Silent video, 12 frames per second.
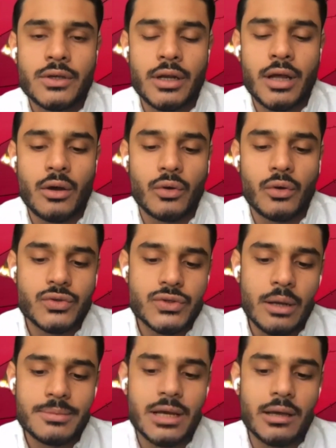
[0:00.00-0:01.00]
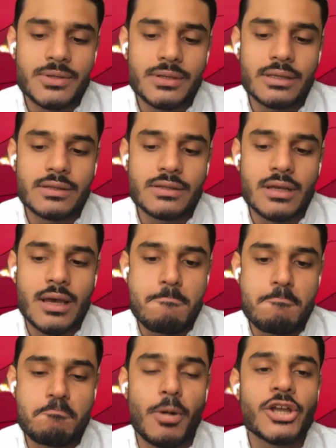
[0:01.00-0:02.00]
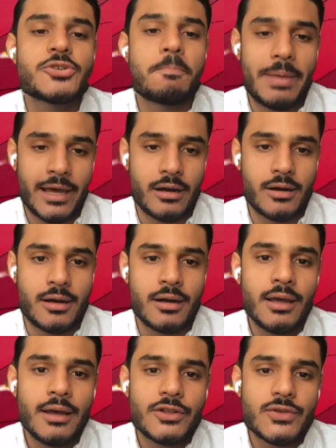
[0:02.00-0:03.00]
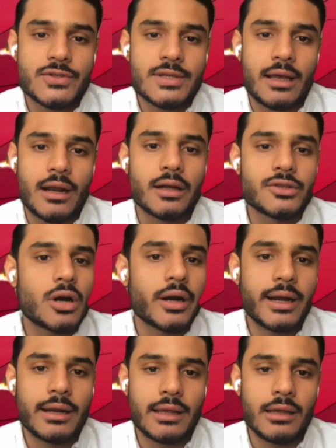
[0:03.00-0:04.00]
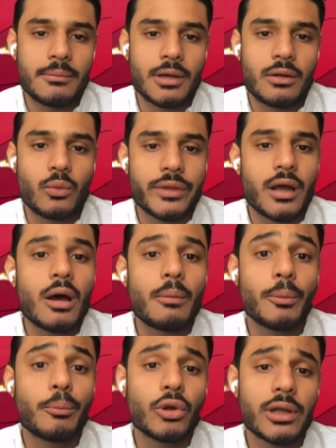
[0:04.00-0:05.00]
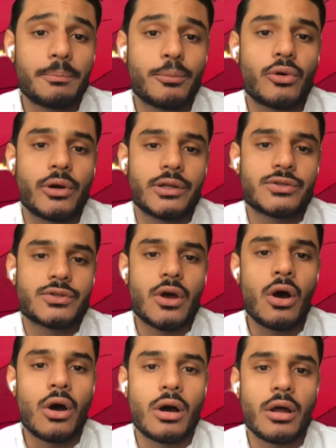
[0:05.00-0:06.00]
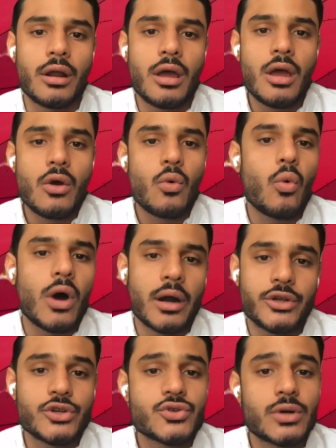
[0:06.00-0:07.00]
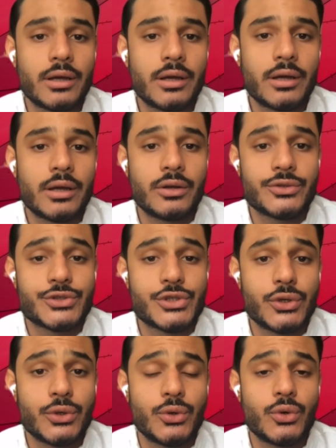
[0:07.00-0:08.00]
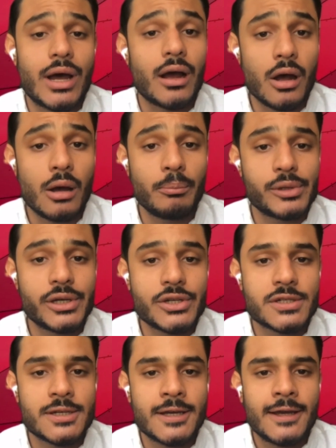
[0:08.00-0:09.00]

you know sometimes is much better to send a targeted email with a couple bullet points on what are you trying to accomplish